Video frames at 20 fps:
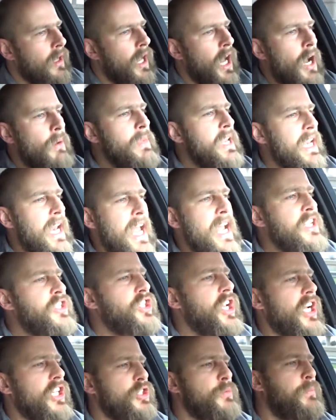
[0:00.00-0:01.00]
I mean, it
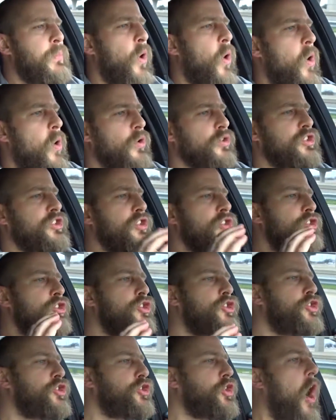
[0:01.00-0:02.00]
just pulls
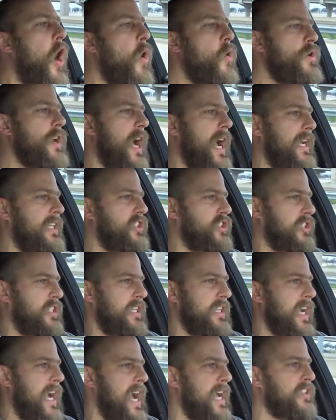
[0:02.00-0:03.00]
so nicely,
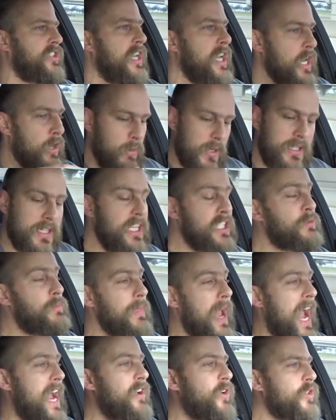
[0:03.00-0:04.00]
guys. With this
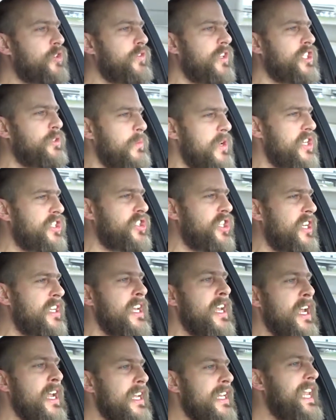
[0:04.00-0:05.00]
manual transmission,
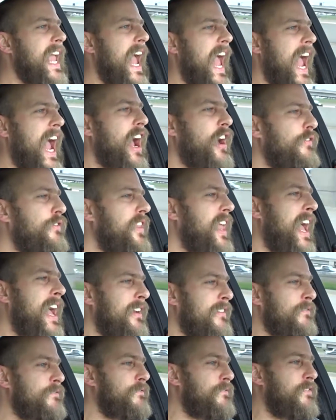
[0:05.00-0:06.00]
you have that
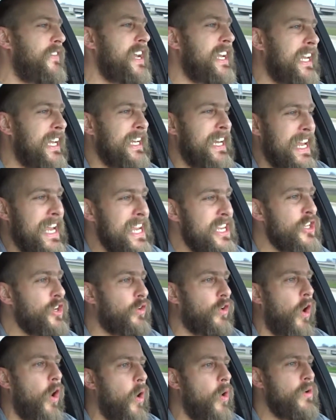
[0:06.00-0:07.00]
freaking in
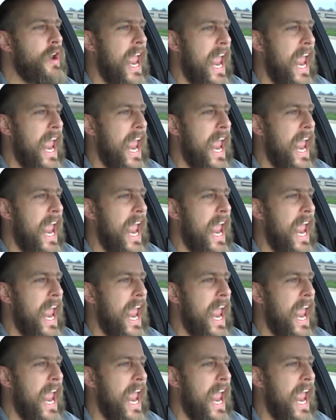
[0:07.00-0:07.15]
your own